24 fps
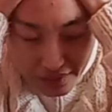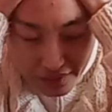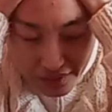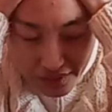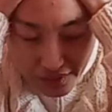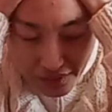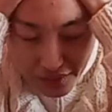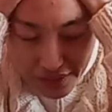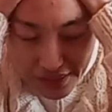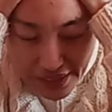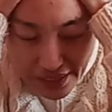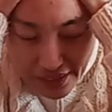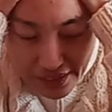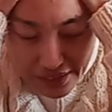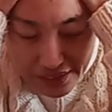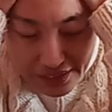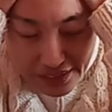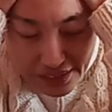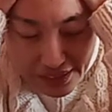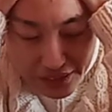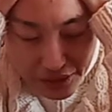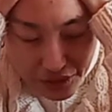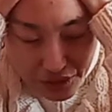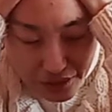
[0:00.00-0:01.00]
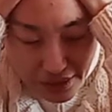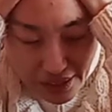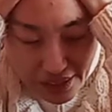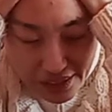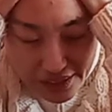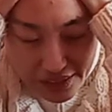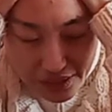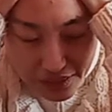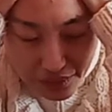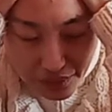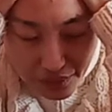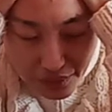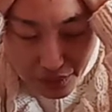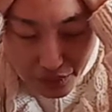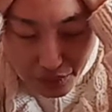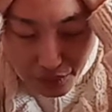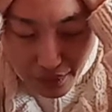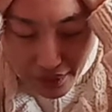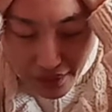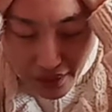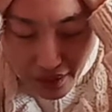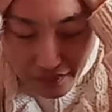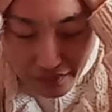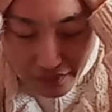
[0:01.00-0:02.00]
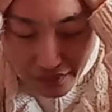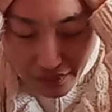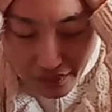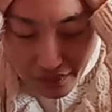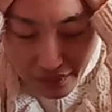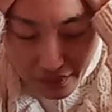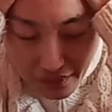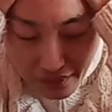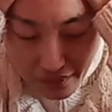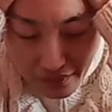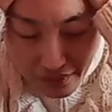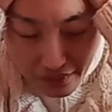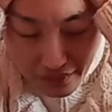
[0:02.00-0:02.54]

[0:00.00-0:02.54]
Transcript: their daily stress or whatever.